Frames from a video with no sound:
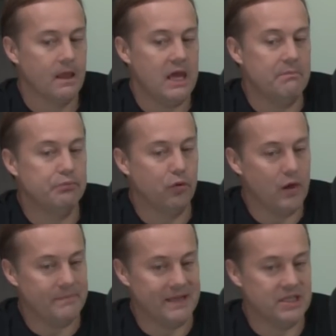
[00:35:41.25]

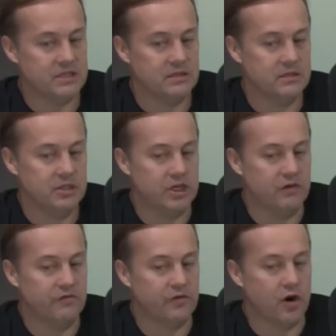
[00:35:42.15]
employment, you
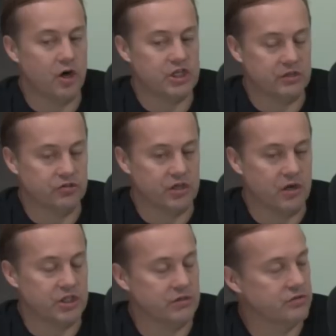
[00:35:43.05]
know, for our children,
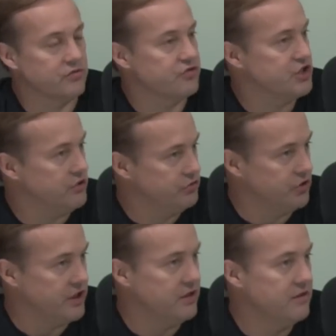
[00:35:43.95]
our children's
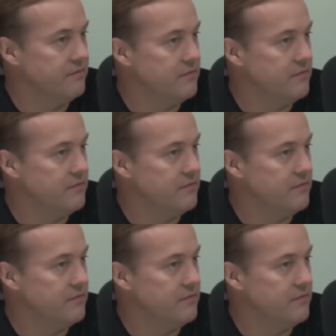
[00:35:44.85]
children?